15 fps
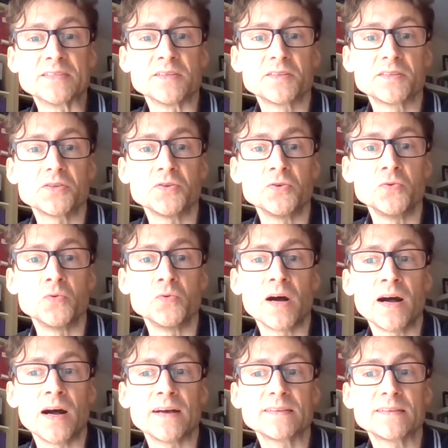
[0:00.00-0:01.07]
reason to
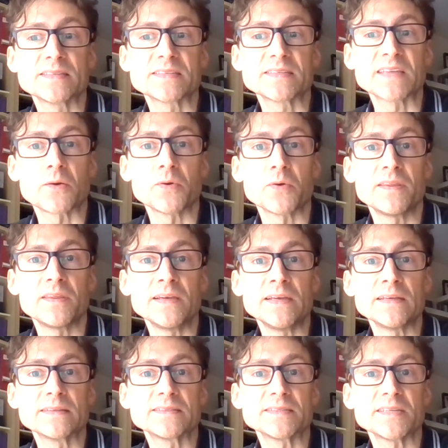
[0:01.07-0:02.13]
stick with
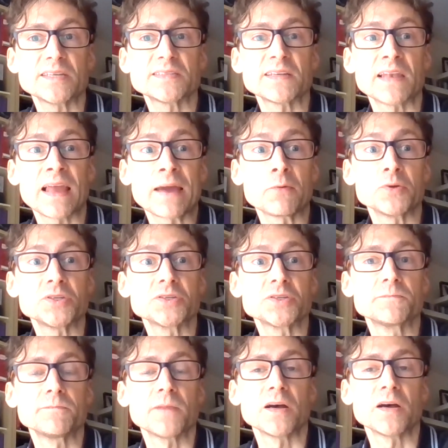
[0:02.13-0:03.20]
the suggested language.